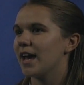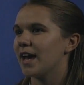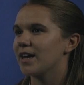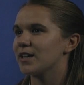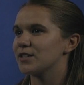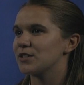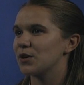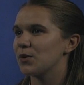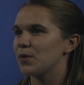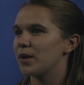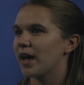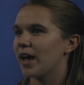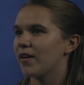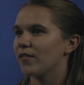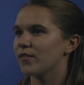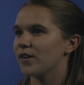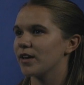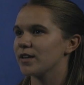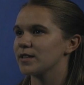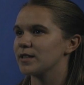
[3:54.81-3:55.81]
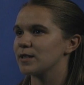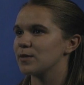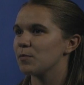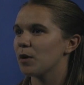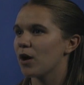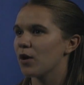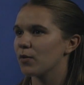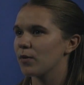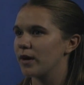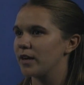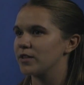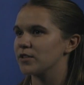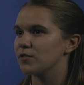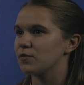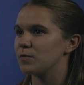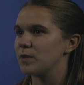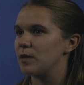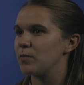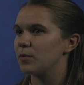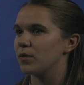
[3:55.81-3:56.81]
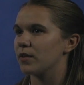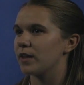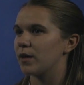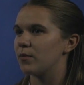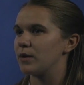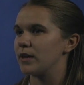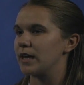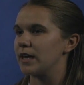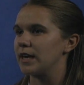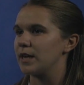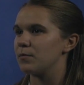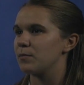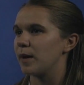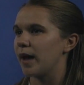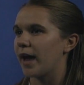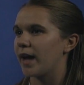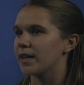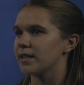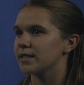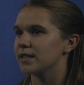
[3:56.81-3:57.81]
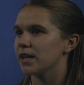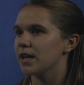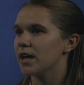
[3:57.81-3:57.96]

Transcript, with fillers: And so we have a small range of people that we can impact.